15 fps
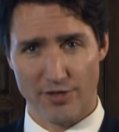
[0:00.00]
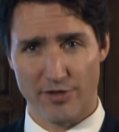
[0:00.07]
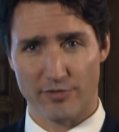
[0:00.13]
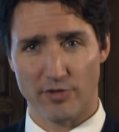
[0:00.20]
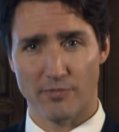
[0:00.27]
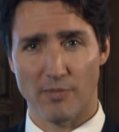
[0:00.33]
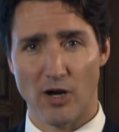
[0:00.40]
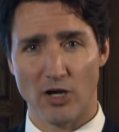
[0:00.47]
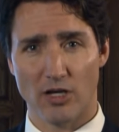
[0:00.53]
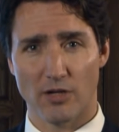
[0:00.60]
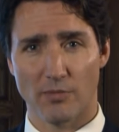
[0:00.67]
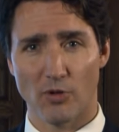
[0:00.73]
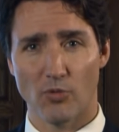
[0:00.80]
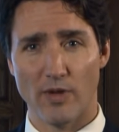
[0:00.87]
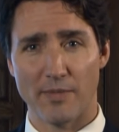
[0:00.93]
the
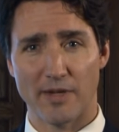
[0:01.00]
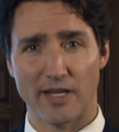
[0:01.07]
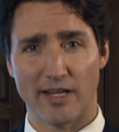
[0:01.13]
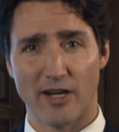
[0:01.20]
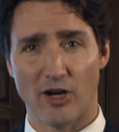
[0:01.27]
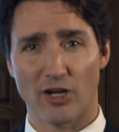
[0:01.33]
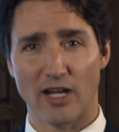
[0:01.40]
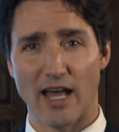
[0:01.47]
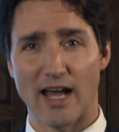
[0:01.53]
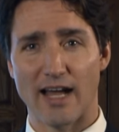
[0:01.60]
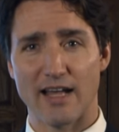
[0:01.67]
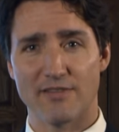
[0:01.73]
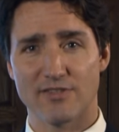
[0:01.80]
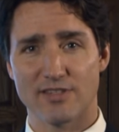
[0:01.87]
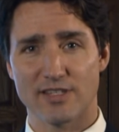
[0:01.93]
remarkable women in our
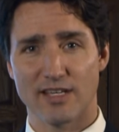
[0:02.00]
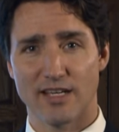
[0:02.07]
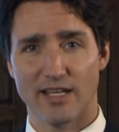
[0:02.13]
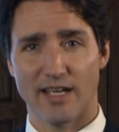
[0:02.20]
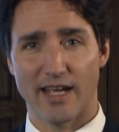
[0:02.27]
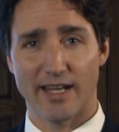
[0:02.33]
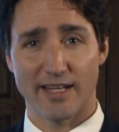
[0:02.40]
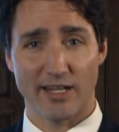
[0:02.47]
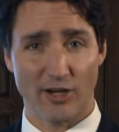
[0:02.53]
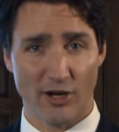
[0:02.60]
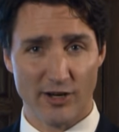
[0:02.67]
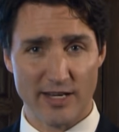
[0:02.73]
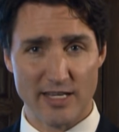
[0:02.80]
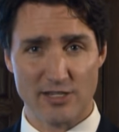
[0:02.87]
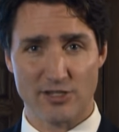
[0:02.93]
lives and in
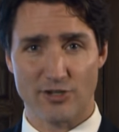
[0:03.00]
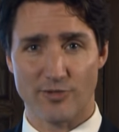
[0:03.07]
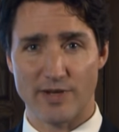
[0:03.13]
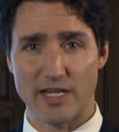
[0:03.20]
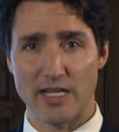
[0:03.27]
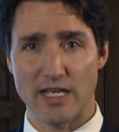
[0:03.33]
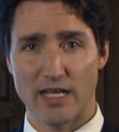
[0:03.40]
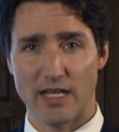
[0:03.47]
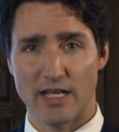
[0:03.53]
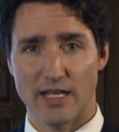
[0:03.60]
our history,